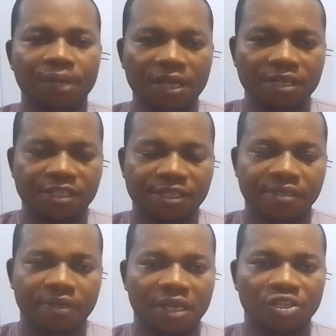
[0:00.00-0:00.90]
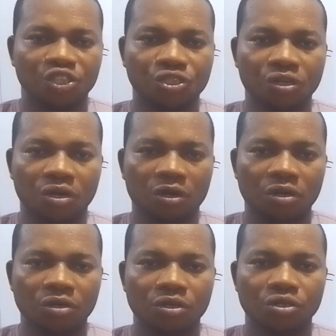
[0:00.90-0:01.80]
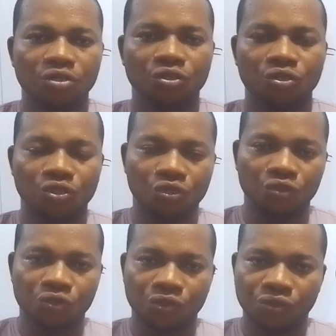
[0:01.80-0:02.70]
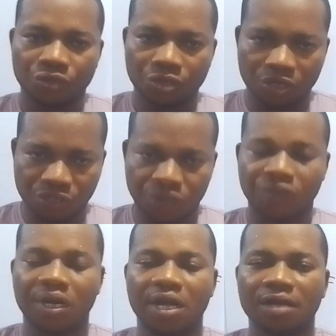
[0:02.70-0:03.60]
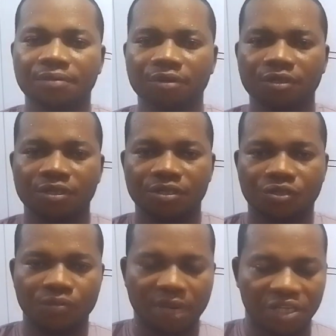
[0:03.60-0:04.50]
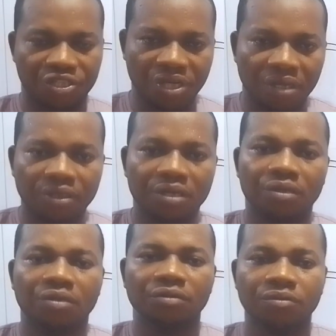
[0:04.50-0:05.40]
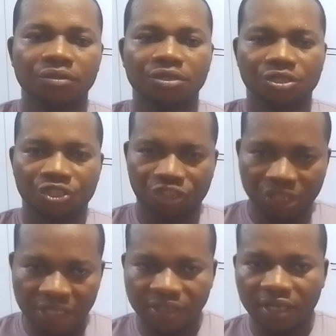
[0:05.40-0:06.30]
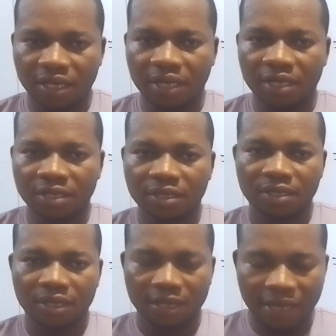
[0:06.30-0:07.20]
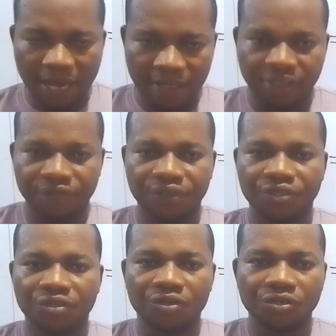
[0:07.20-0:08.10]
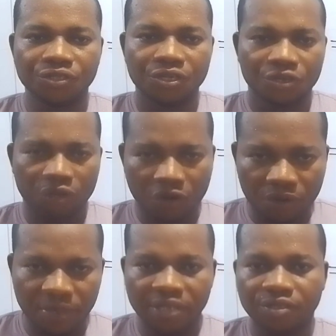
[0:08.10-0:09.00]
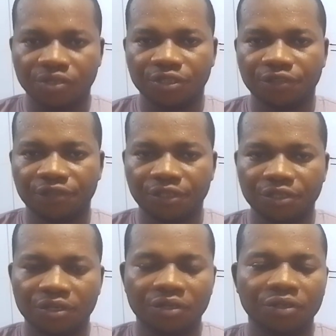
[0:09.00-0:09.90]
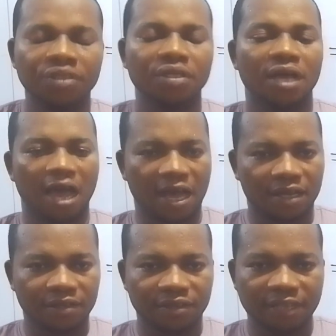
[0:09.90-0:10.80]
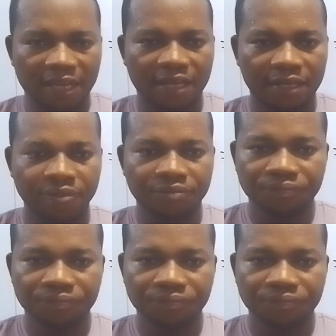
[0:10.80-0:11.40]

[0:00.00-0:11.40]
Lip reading: Please ensure you subscribe to my channel, share the link, like the videos, comment on the videos, and then